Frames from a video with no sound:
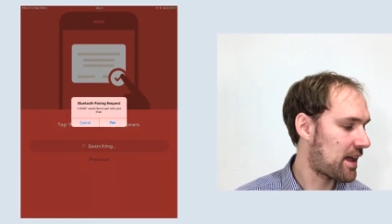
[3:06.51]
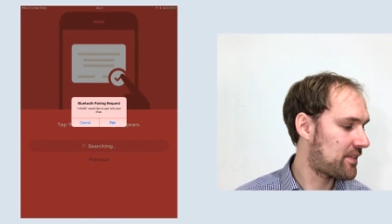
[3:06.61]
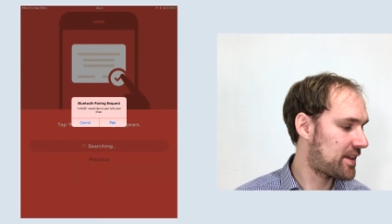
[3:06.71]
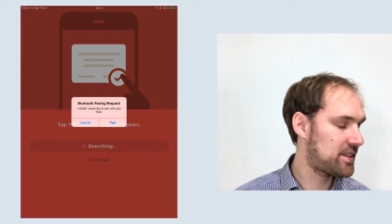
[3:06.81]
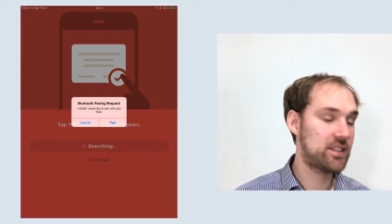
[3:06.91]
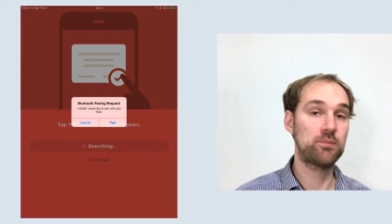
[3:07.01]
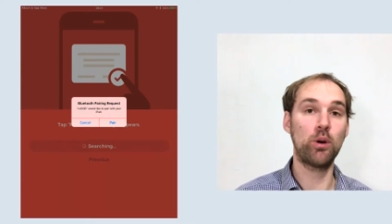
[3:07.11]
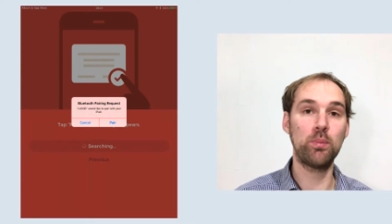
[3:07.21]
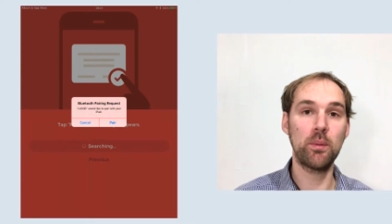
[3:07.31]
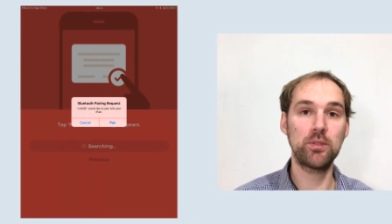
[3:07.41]
and then this
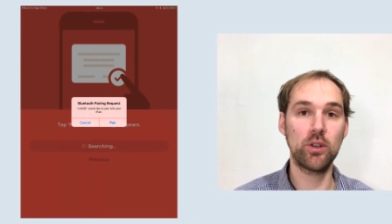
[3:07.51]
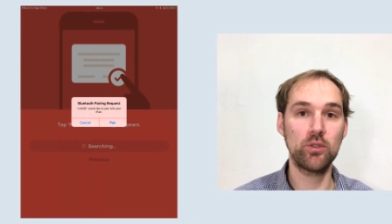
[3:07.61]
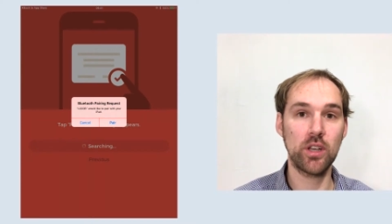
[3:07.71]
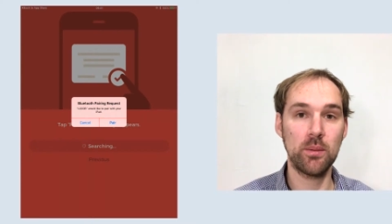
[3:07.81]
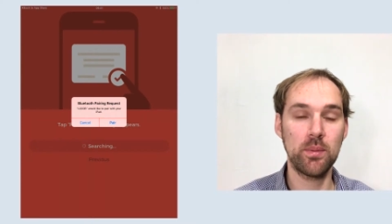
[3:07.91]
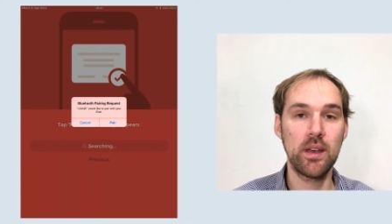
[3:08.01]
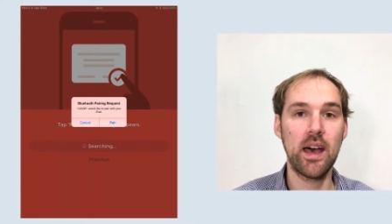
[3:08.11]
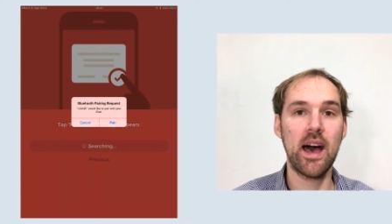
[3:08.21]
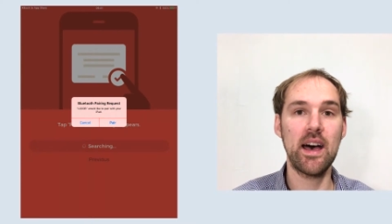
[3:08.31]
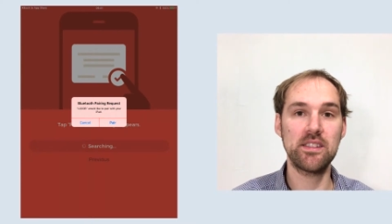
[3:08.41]
pop-up shows
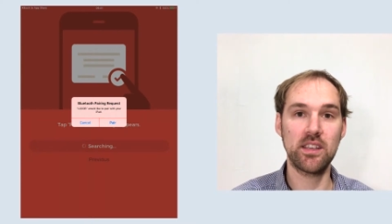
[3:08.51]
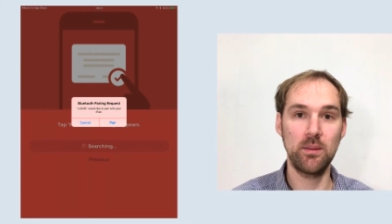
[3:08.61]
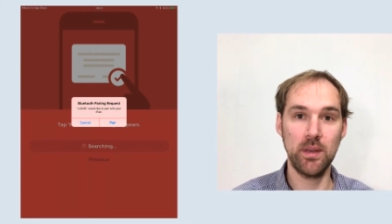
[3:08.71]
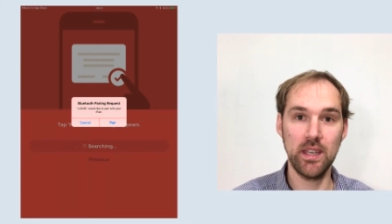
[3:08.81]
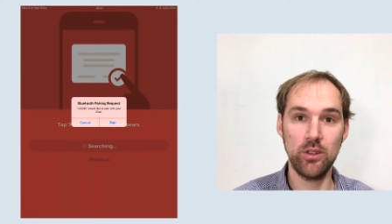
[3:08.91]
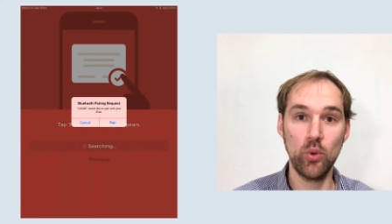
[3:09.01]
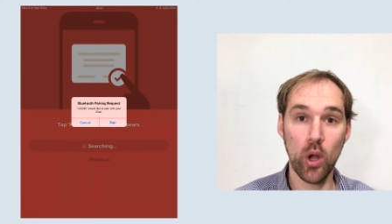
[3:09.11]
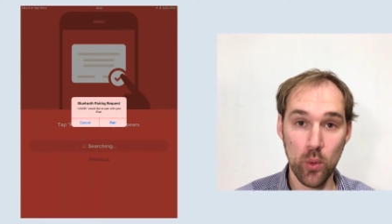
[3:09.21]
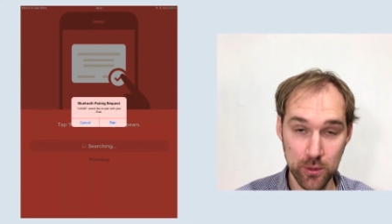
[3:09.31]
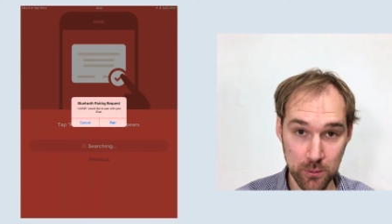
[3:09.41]
up asking me,
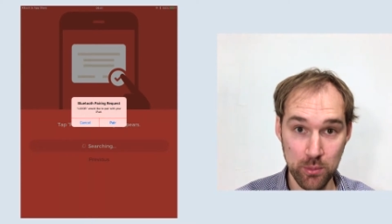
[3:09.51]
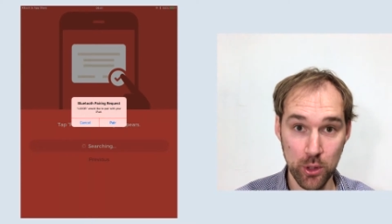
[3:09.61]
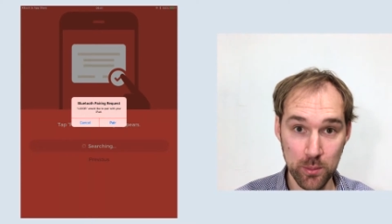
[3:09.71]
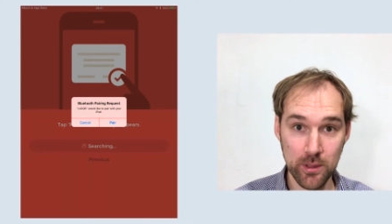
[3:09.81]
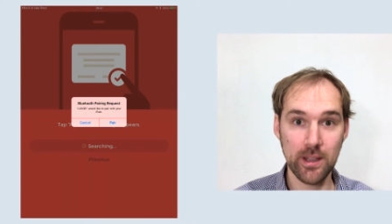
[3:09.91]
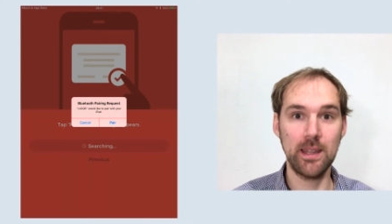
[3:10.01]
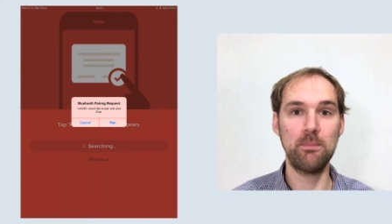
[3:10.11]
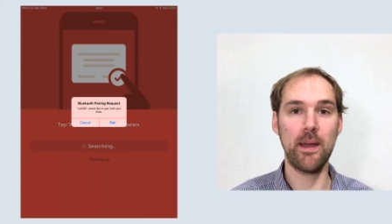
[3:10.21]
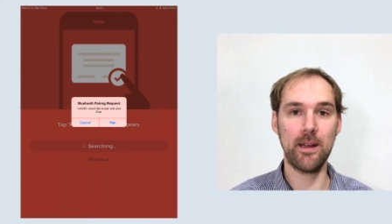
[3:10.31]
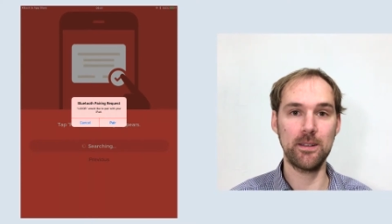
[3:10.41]
do I want to
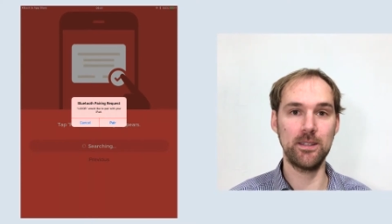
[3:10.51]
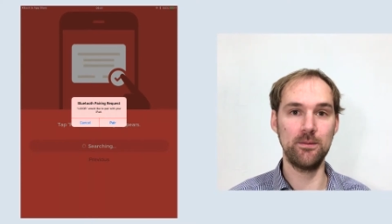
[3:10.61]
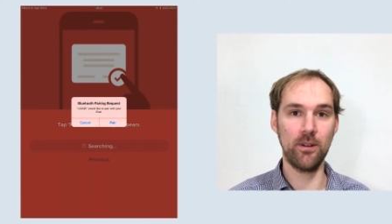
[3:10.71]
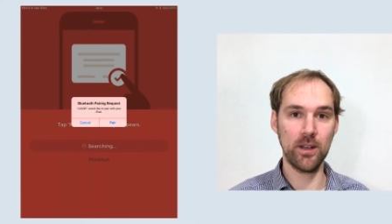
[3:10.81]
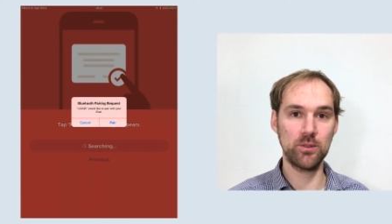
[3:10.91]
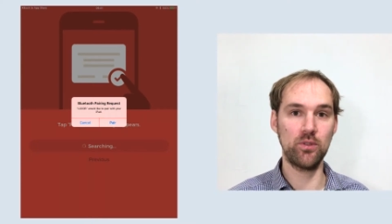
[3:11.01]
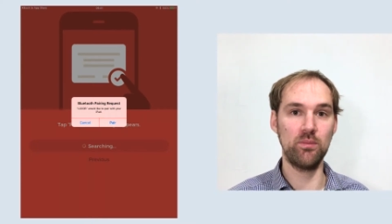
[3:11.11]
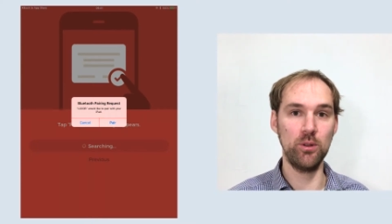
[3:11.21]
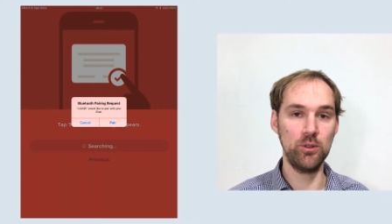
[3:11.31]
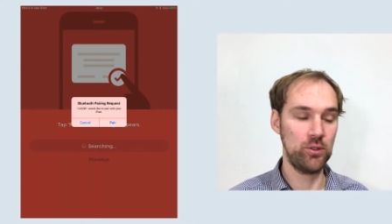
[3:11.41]
permanently pair the device
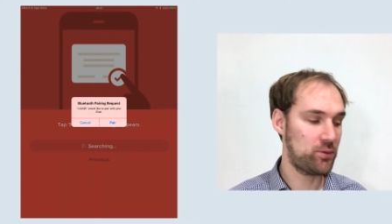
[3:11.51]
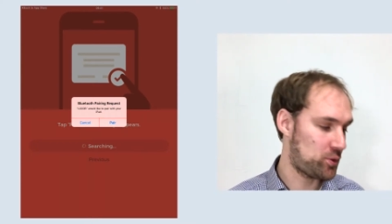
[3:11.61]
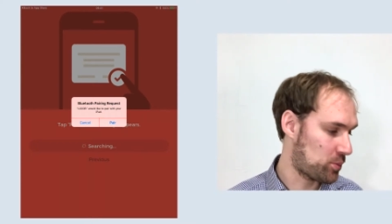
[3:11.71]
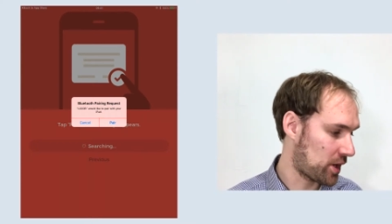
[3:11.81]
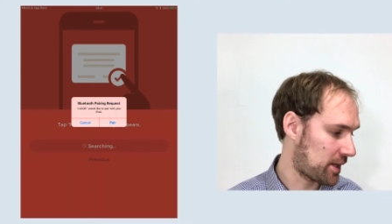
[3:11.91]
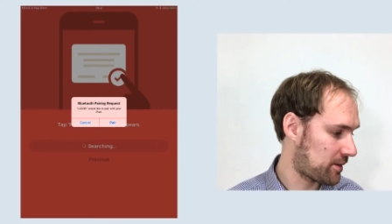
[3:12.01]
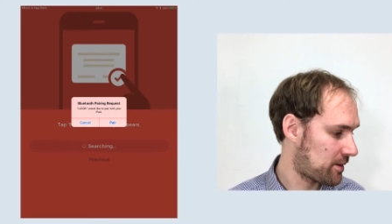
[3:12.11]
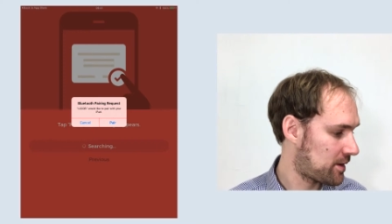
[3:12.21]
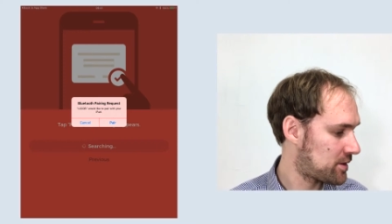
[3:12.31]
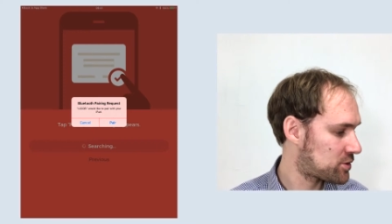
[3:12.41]
with Bluetooth to my
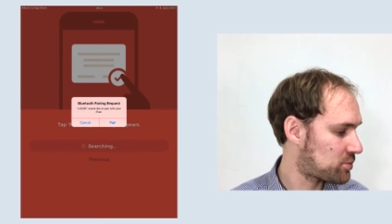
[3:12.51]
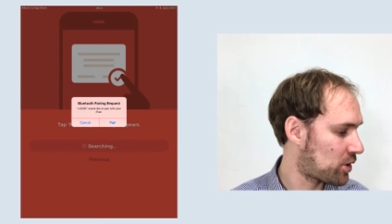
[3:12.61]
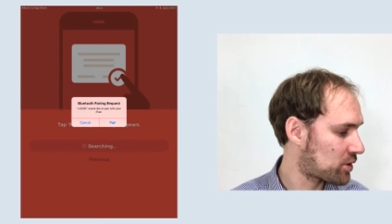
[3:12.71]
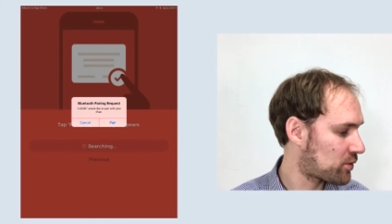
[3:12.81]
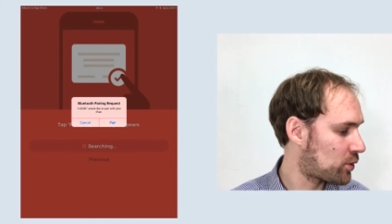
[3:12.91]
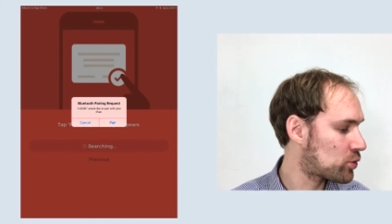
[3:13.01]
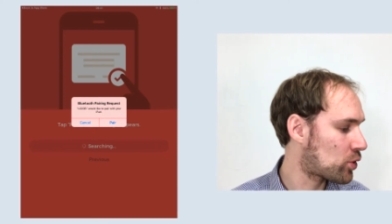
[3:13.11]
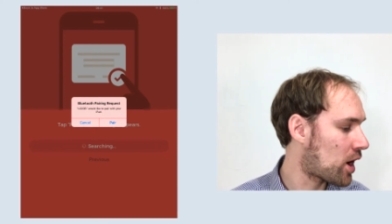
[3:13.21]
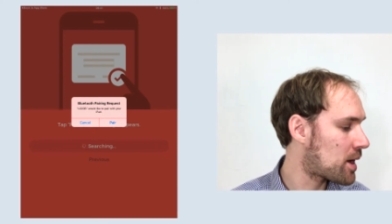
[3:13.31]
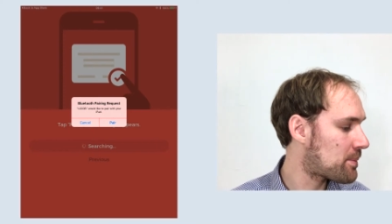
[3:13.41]

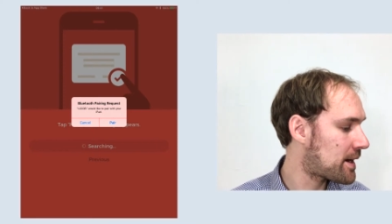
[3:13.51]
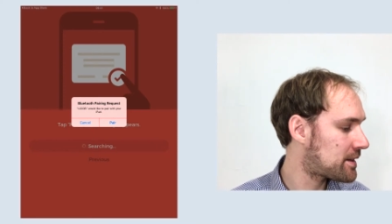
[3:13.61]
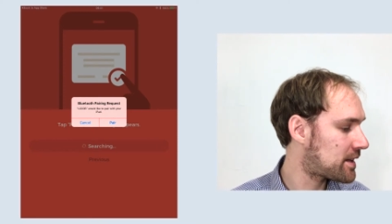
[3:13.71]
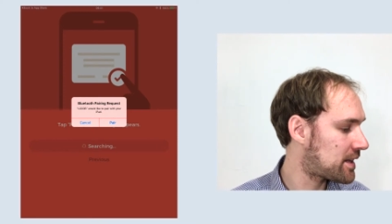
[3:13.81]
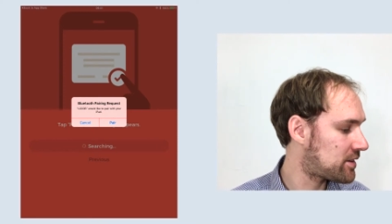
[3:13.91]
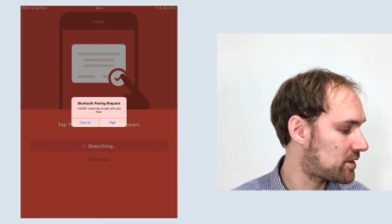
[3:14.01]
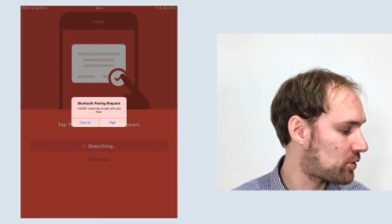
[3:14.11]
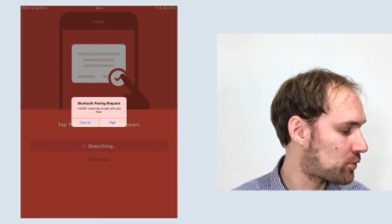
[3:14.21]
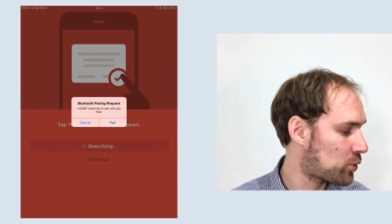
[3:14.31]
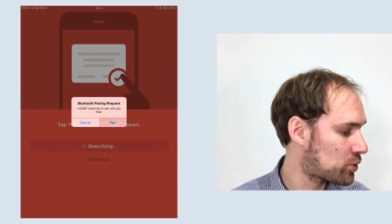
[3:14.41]
smartphone or iPad?
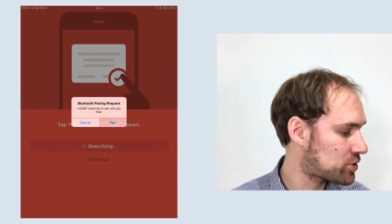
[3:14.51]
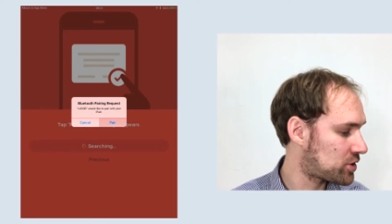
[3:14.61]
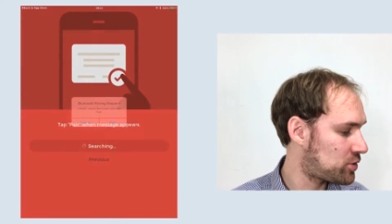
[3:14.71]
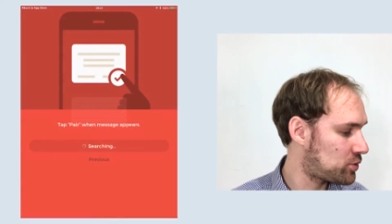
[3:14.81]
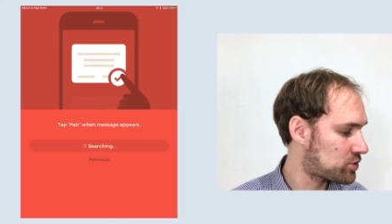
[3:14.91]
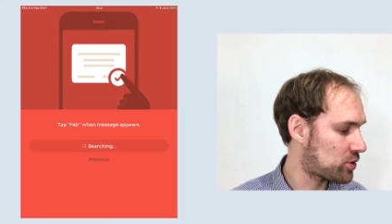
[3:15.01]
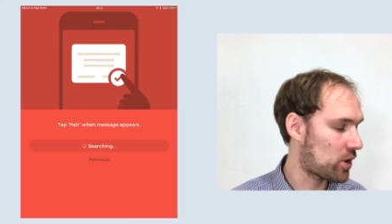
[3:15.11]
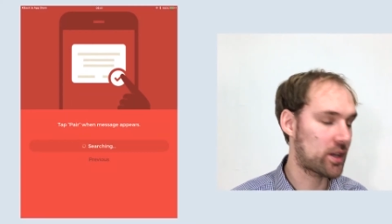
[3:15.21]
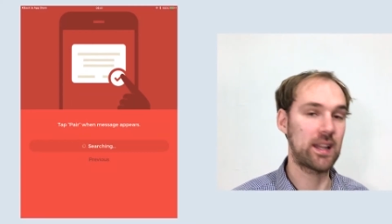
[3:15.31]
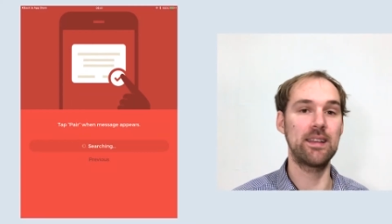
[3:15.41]
And of course I do,
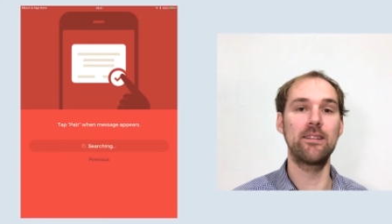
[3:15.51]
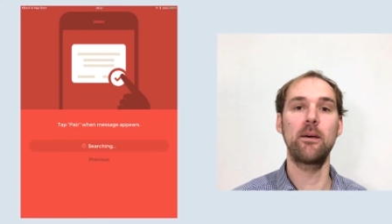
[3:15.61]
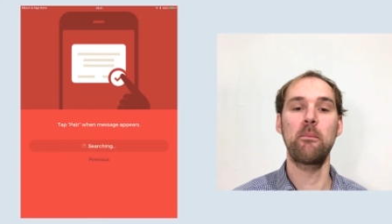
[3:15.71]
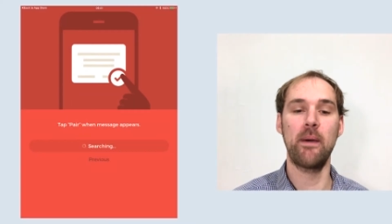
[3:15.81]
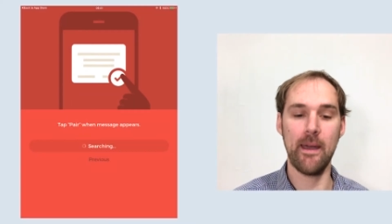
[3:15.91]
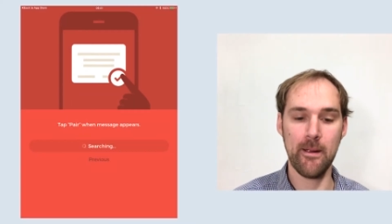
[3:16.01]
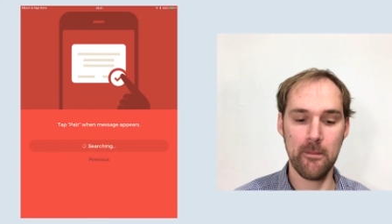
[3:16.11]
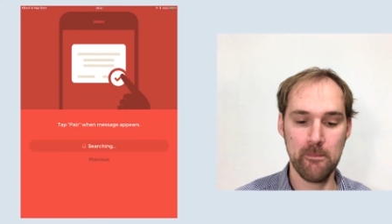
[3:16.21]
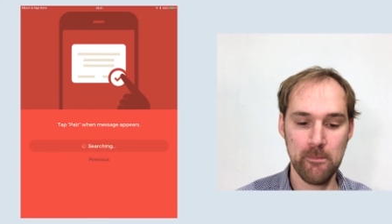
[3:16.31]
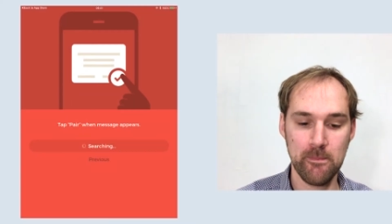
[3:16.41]
so I click
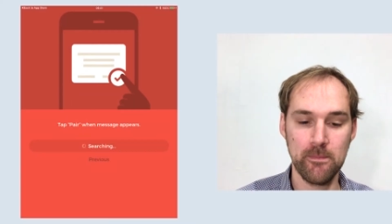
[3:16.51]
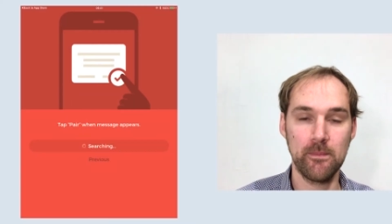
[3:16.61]
Pair.